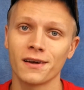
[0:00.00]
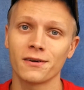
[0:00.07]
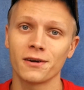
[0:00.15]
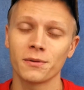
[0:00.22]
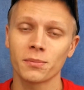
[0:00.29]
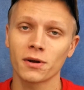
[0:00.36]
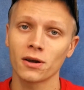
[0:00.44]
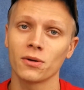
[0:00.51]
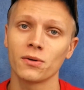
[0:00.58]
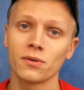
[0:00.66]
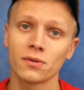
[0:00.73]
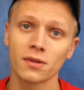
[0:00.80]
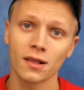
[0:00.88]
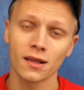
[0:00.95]
down up
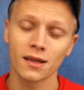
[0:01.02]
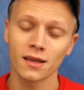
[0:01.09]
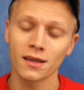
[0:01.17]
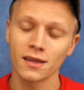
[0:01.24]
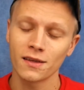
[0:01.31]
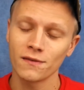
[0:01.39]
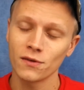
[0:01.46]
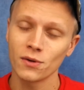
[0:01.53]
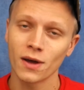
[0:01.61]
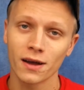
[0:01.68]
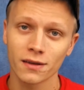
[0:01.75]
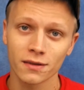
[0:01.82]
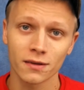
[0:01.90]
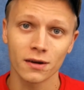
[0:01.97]
close, give you
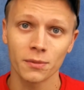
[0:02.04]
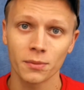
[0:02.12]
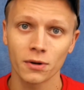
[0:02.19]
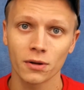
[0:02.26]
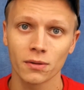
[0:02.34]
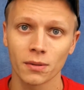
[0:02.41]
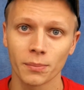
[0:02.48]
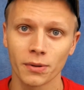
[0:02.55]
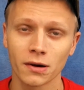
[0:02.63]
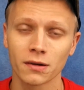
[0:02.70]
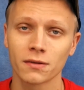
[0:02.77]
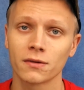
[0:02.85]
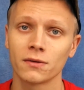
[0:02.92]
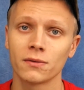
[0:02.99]
guys an up close and
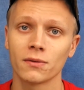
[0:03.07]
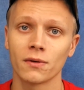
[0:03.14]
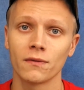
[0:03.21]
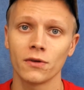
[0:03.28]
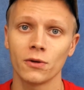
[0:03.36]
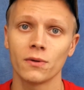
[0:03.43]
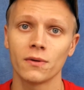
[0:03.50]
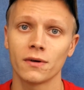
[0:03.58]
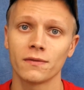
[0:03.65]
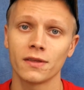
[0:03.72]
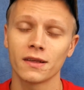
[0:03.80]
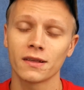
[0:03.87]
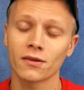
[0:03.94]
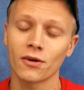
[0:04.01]
personal review
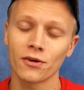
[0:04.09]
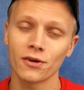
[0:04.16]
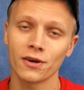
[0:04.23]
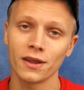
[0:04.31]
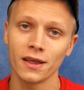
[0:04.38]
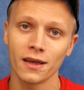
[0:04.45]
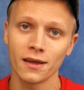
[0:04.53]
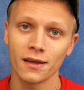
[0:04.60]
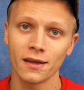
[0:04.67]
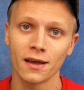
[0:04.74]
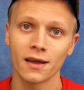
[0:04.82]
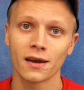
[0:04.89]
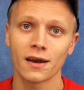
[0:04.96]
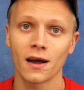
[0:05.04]
of this
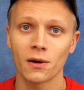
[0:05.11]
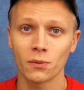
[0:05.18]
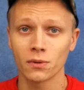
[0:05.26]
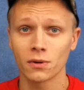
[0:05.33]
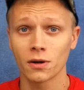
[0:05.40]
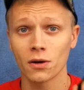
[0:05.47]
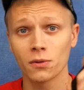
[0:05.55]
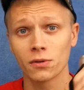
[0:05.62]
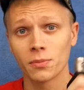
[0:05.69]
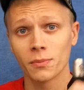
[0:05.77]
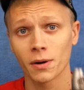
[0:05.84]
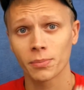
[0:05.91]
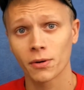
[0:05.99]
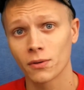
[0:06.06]
RDA, and I will go to
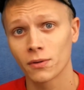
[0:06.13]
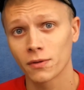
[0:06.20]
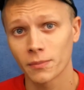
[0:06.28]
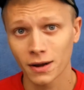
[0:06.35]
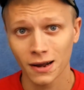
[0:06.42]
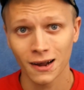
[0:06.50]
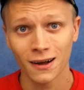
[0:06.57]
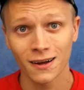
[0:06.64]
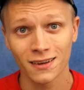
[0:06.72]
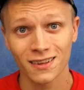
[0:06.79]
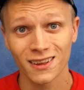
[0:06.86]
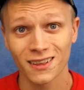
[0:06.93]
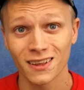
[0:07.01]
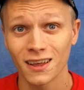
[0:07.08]
my pros and my
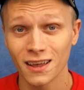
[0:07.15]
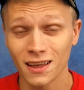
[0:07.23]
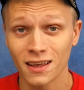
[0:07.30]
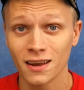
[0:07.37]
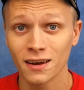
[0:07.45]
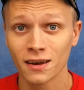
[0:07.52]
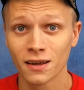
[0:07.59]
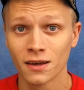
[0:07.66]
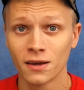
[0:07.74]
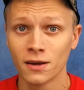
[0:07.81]
cons at the end.